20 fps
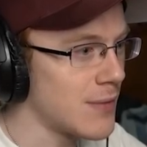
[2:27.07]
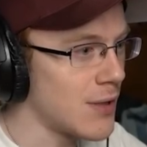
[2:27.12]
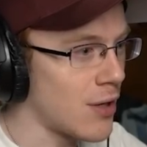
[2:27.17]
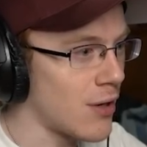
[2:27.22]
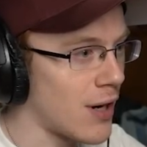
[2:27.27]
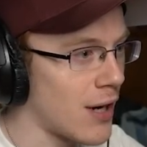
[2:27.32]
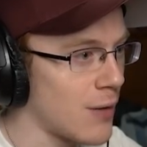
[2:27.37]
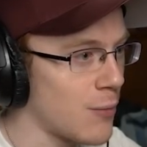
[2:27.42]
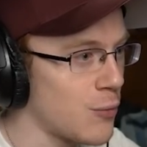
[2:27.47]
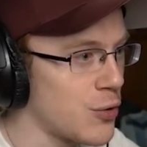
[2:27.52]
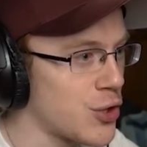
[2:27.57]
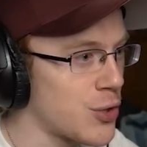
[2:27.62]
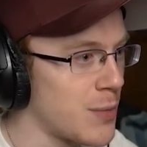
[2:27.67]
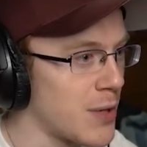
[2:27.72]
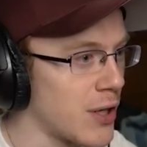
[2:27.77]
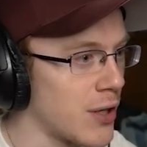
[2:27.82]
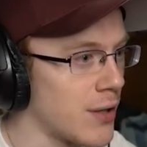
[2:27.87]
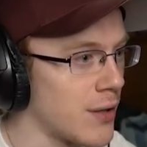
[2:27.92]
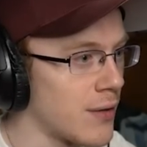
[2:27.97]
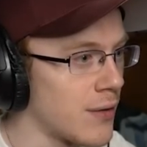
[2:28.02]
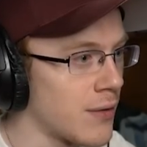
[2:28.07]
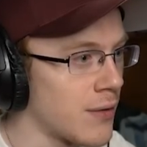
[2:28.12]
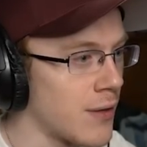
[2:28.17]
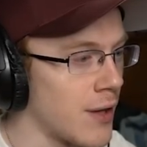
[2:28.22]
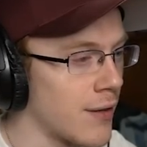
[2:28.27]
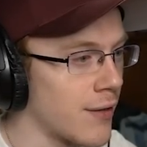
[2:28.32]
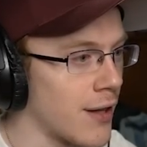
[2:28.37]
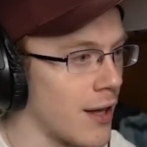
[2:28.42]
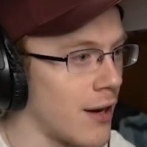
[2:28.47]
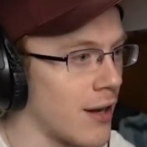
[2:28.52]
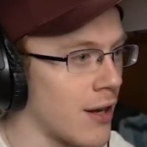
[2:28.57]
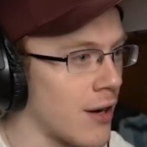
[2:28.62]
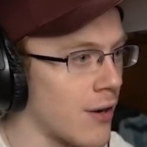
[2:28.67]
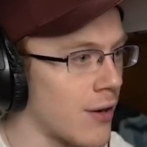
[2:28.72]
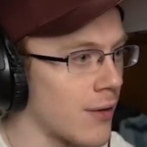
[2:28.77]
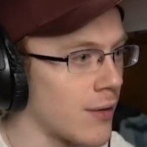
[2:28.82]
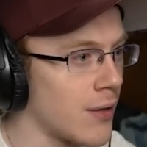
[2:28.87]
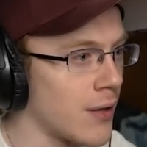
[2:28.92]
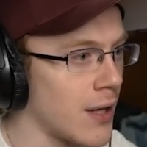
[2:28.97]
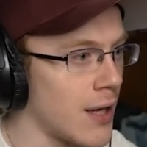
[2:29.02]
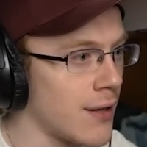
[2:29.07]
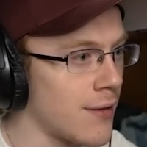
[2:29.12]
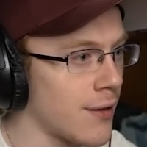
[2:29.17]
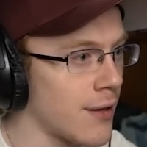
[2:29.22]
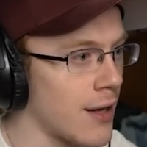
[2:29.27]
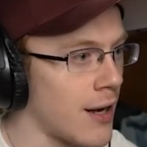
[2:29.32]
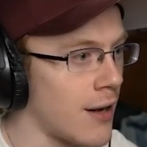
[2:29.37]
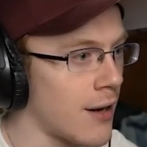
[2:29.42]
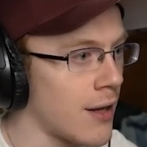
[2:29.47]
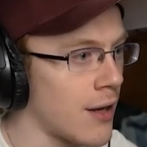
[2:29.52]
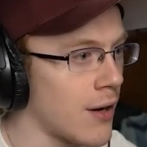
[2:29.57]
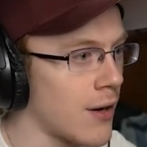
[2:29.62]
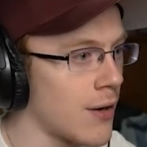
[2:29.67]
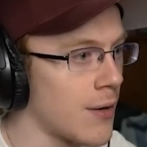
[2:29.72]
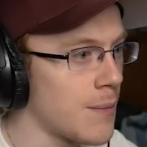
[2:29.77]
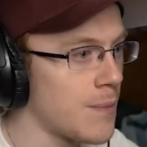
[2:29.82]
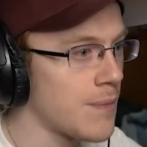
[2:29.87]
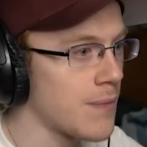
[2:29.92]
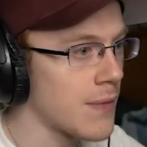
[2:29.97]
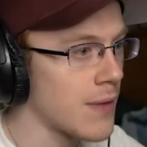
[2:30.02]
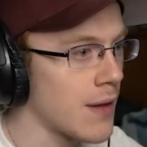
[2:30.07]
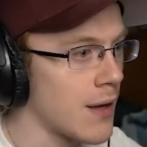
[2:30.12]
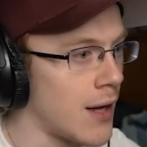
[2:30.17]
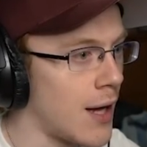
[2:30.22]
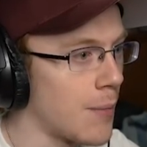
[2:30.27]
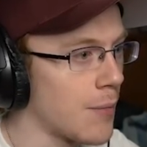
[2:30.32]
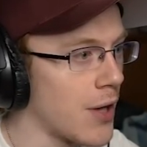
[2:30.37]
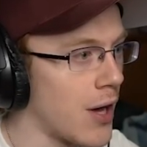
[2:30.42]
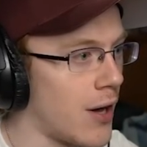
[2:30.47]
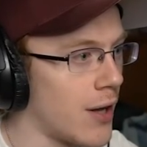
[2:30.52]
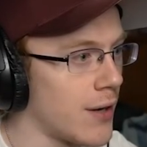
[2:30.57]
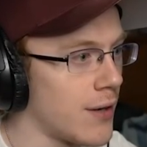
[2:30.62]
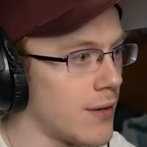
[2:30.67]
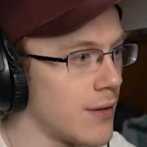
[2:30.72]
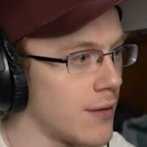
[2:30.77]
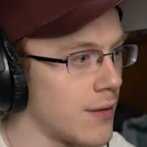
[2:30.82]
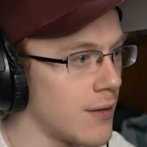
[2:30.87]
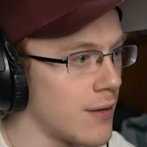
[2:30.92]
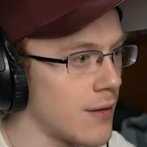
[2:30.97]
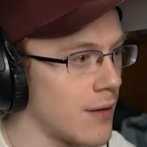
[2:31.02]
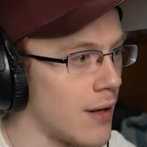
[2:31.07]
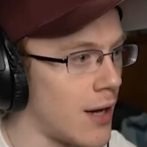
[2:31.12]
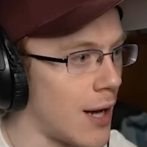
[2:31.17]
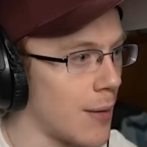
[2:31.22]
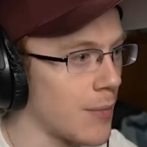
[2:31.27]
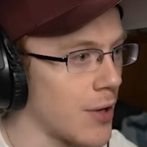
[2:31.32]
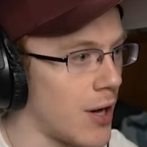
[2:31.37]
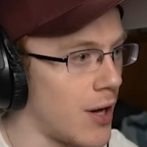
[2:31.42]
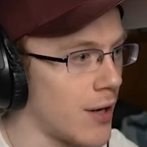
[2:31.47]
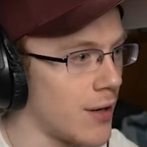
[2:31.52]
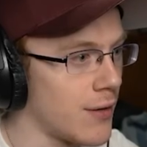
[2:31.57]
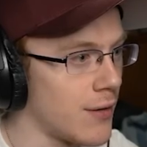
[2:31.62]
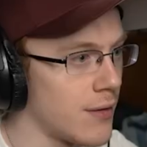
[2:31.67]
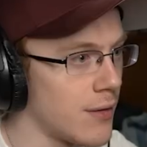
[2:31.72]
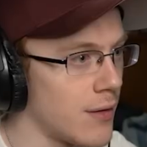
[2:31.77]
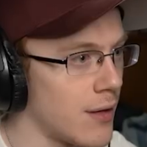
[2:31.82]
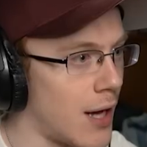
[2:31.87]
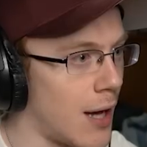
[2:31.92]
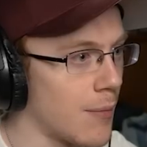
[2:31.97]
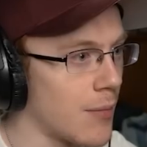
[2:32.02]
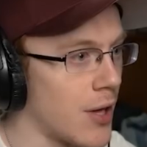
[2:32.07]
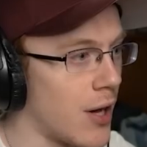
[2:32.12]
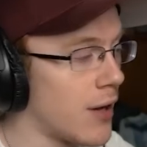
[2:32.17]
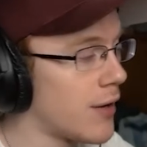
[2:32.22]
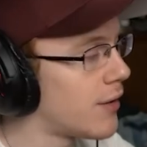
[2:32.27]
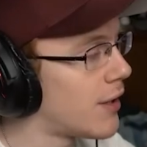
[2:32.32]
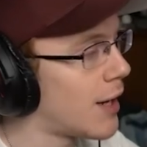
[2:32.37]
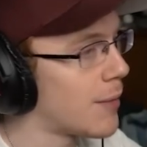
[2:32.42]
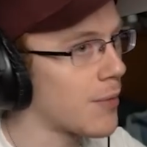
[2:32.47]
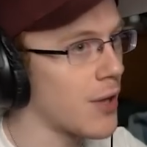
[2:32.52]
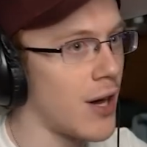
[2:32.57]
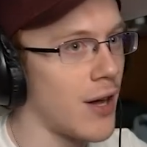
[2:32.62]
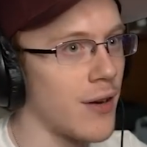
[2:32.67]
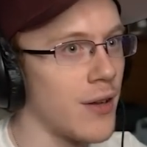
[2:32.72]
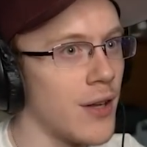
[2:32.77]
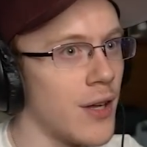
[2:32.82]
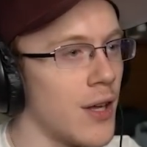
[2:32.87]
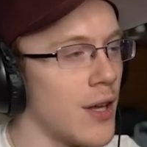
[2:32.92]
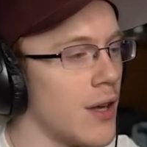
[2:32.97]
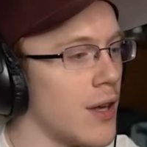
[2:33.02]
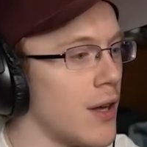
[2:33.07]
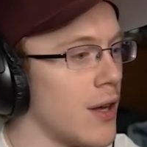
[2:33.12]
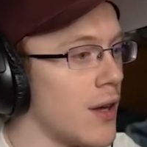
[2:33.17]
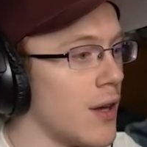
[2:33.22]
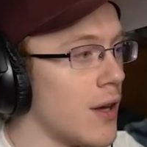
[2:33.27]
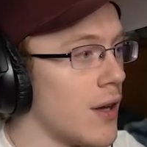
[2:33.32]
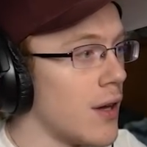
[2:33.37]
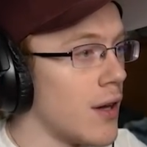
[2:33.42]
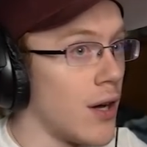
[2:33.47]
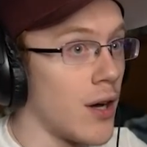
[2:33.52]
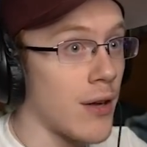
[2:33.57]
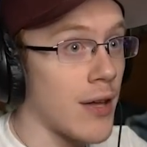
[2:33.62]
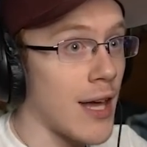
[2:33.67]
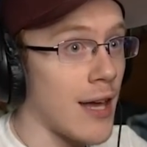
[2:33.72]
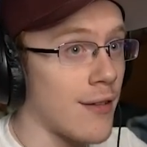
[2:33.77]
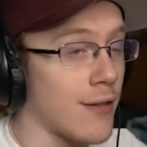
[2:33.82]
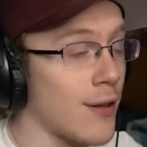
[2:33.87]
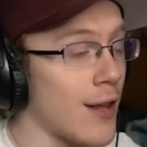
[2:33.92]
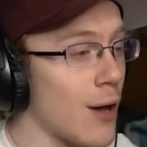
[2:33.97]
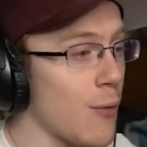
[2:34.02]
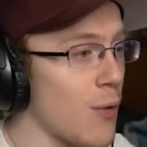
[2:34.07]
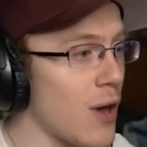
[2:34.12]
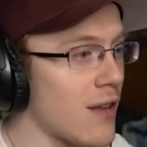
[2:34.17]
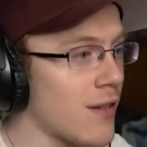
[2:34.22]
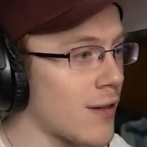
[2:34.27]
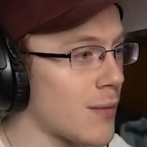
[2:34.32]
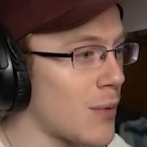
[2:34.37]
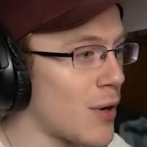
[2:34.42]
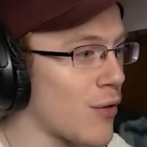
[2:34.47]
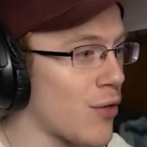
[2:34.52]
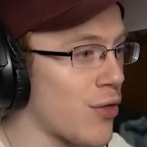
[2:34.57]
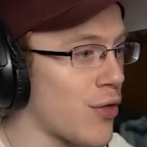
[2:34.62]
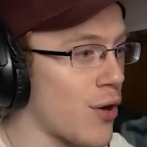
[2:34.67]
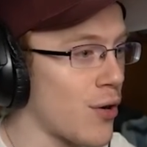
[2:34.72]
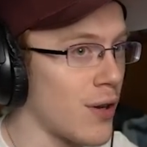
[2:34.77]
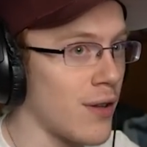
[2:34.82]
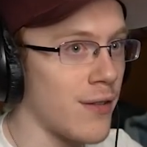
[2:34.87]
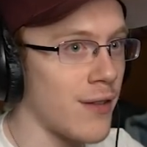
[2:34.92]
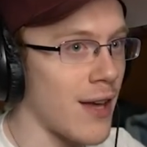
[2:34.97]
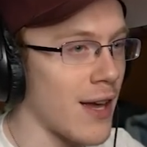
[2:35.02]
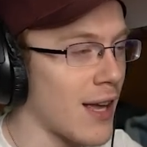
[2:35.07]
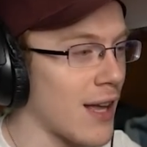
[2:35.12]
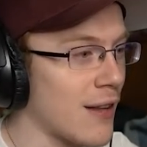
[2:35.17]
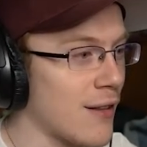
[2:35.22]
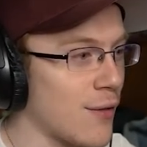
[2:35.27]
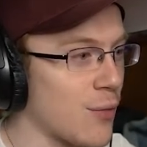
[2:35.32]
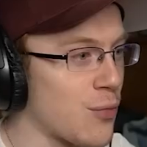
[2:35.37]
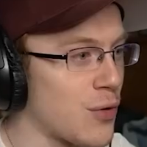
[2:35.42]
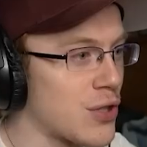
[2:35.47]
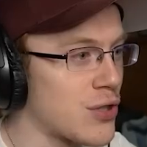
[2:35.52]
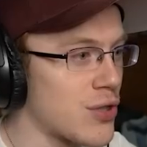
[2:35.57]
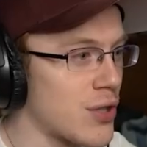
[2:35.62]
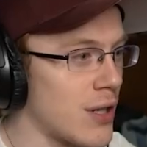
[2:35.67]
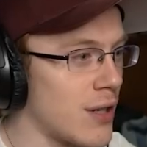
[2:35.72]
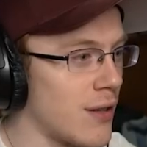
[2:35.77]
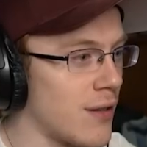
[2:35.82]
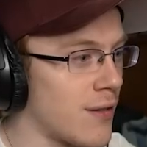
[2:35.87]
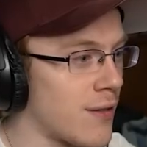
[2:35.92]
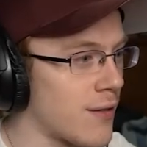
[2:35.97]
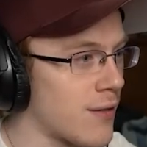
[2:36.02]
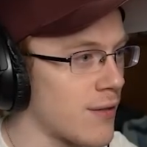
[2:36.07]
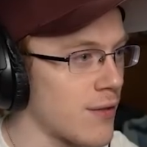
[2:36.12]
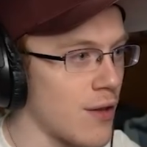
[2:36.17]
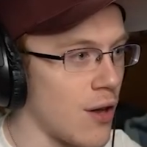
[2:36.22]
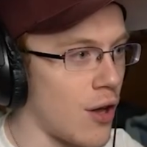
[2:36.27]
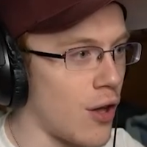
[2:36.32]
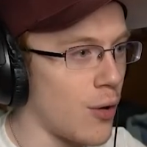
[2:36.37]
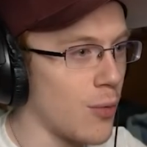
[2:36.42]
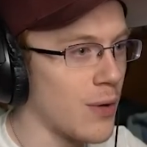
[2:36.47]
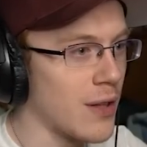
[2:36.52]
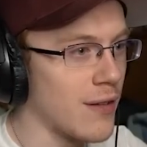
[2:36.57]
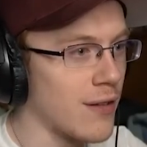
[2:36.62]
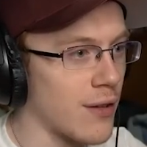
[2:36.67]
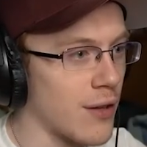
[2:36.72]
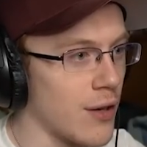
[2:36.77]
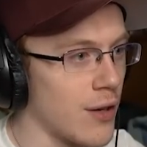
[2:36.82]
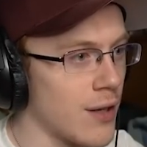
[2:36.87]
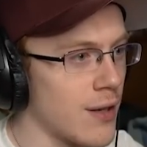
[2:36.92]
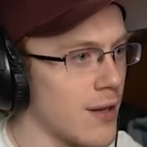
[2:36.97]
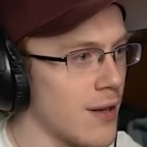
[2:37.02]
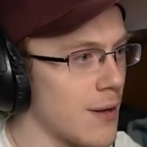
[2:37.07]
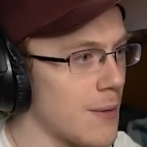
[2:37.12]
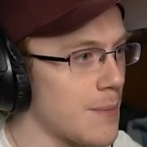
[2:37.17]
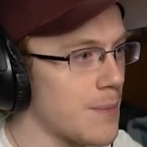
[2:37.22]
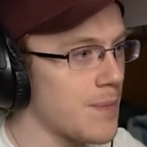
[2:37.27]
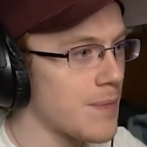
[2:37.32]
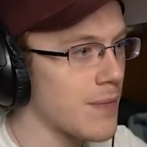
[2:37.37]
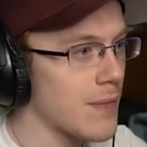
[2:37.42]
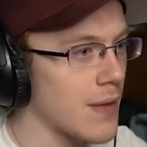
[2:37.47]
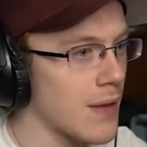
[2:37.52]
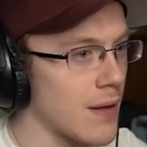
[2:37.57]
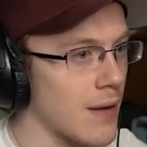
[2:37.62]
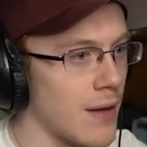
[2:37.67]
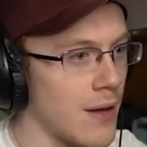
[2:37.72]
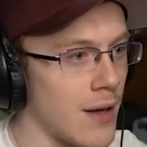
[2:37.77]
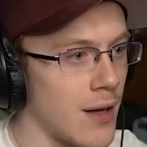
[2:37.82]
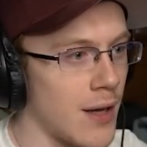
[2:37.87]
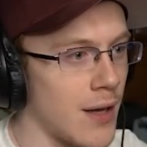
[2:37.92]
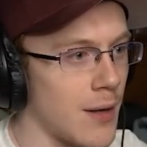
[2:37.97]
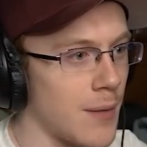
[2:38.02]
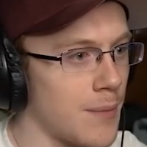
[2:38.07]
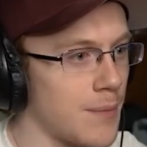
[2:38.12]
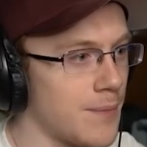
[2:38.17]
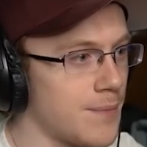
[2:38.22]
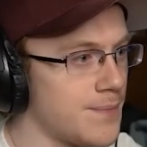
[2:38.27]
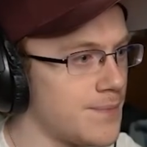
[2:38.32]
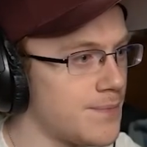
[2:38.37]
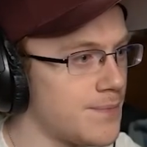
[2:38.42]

Alright, we should be good. Let's get out of here. Let's get out of here. I'm gone. I'm gone. I'm gone. I'm gone. Okay, so that wastes about 30 seconds, which is always good. Well,